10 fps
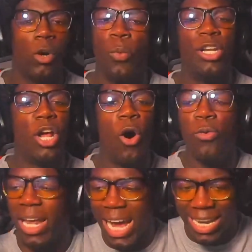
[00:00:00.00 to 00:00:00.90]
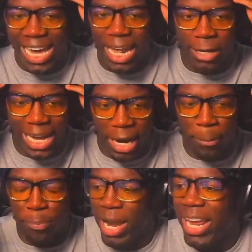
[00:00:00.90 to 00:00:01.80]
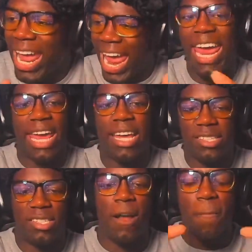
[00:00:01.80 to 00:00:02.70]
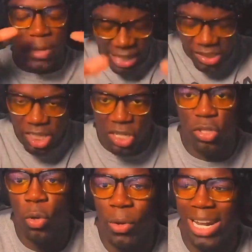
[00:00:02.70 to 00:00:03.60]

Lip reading: We know they gotta bring heads into the school.